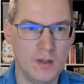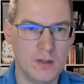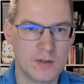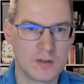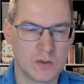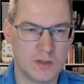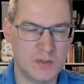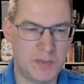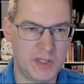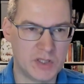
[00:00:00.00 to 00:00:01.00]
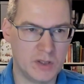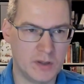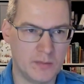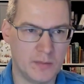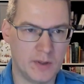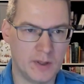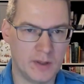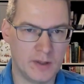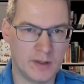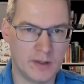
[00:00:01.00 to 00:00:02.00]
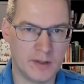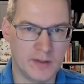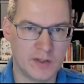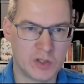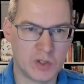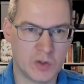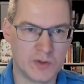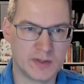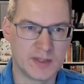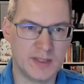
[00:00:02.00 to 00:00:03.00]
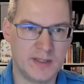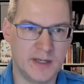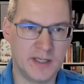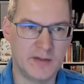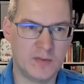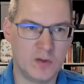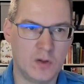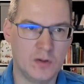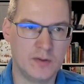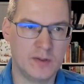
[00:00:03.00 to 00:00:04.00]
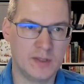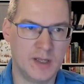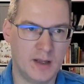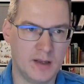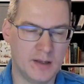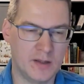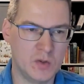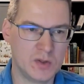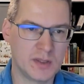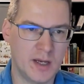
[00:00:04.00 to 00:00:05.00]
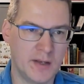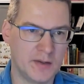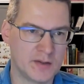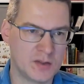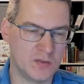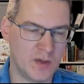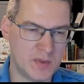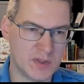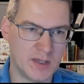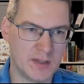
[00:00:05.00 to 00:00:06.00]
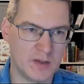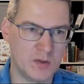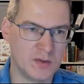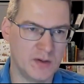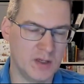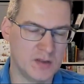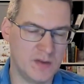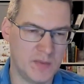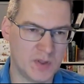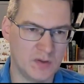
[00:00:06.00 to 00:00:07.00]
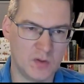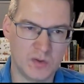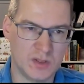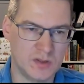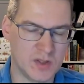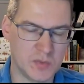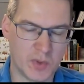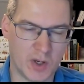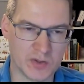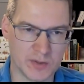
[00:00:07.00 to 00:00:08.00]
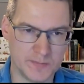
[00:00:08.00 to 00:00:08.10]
So this picture shows the data flow. The user enters your website. The user enters your website using his browser.